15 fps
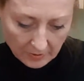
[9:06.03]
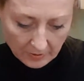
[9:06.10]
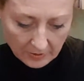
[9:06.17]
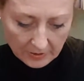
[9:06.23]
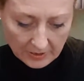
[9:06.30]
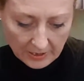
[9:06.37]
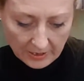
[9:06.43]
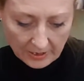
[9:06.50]
You
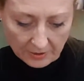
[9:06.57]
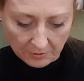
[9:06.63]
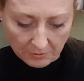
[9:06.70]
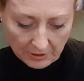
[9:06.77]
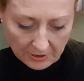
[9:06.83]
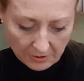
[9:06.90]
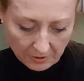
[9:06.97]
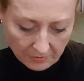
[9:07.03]
see that's
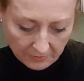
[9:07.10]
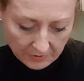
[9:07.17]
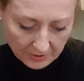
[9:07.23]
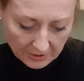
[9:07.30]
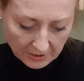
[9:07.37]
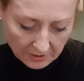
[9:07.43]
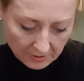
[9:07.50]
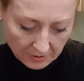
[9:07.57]
quite soft
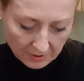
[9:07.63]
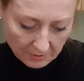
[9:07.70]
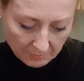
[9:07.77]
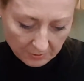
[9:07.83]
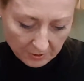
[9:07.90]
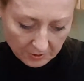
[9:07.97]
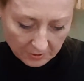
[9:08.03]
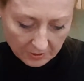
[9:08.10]
still, so I'm
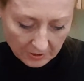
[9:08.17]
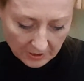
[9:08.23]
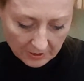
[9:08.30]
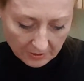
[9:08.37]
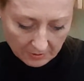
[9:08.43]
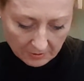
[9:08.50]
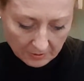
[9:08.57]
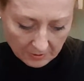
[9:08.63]
just kind
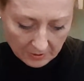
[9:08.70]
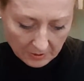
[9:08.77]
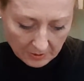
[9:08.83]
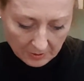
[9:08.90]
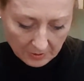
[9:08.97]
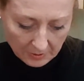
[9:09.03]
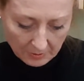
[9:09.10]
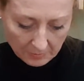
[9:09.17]
of
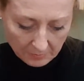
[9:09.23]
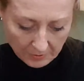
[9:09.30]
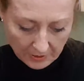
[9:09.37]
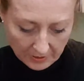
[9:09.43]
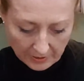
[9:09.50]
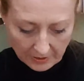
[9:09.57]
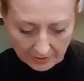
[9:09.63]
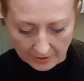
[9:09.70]

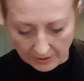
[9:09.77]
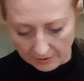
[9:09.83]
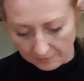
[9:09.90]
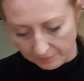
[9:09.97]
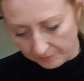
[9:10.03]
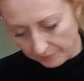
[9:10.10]
bring that down.